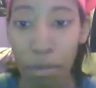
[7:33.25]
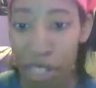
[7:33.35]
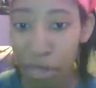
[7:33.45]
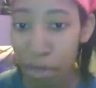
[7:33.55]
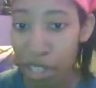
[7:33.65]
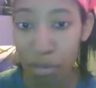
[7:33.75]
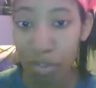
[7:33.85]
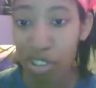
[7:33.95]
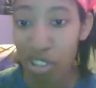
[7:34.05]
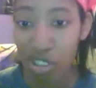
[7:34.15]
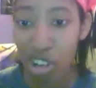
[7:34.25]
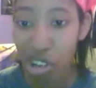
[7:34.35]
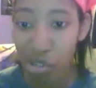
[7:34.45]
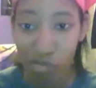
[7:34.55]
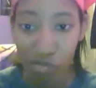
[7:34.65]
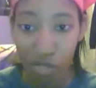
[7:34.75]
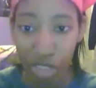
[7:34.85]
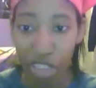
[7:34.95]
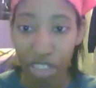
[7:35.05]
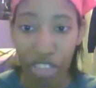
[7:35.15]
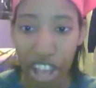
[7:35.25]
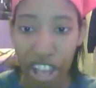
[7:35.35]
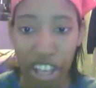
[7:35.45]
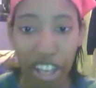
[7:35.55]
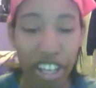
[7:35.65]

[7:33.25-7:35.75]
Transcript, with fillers: MySpace was, you know, the thing.